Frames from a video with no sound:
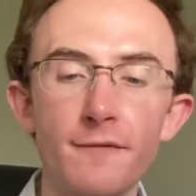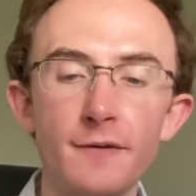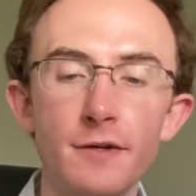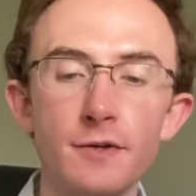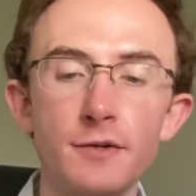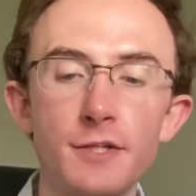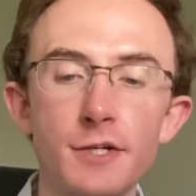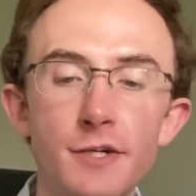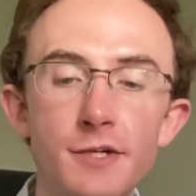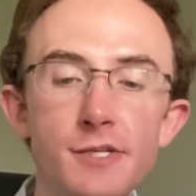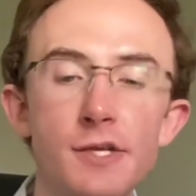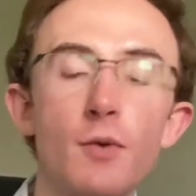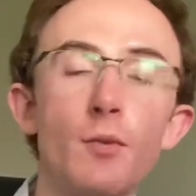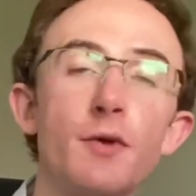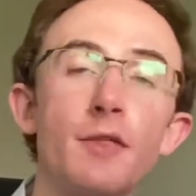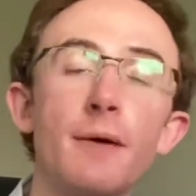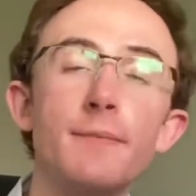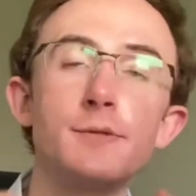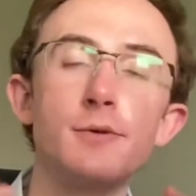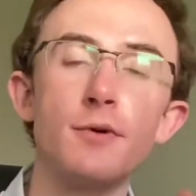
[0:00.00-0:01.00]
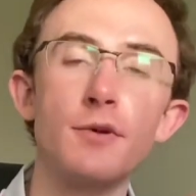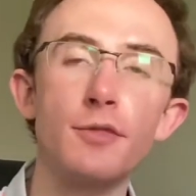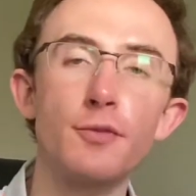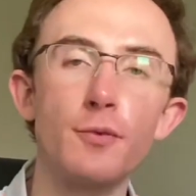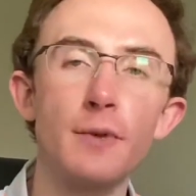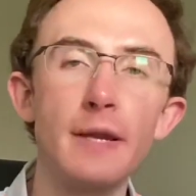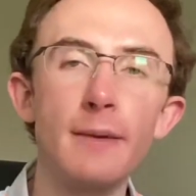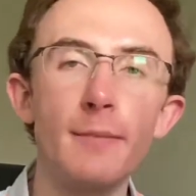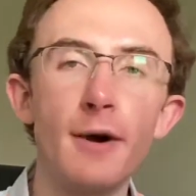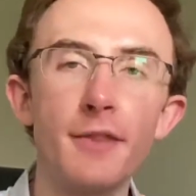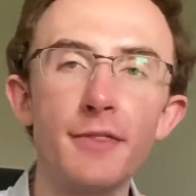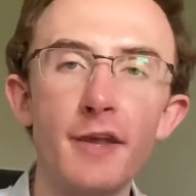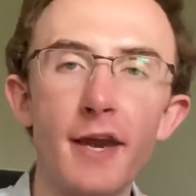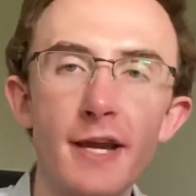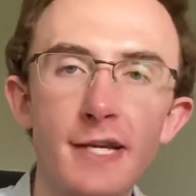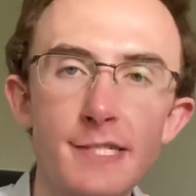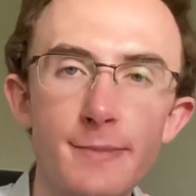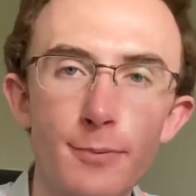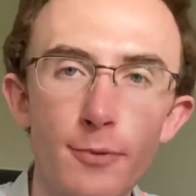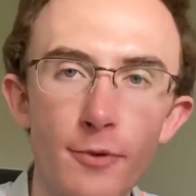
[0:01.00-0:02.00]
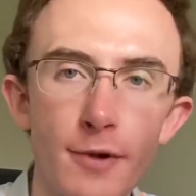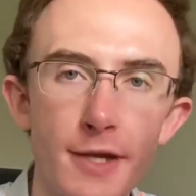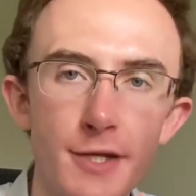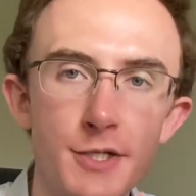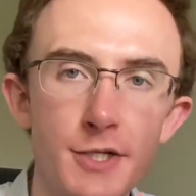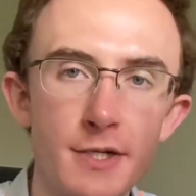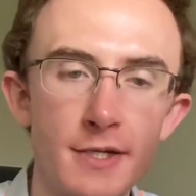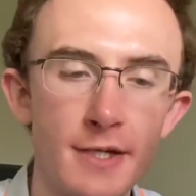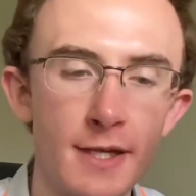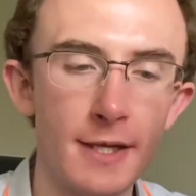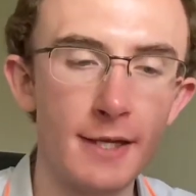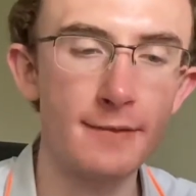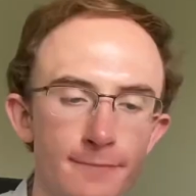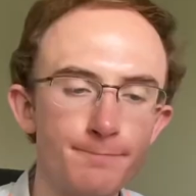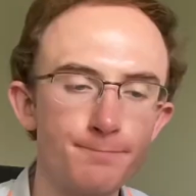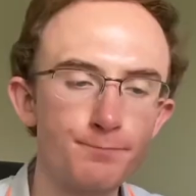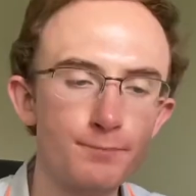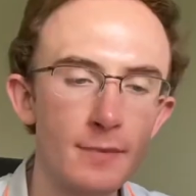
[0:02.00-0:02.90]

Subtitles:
futures with up to a 3-month expiration date.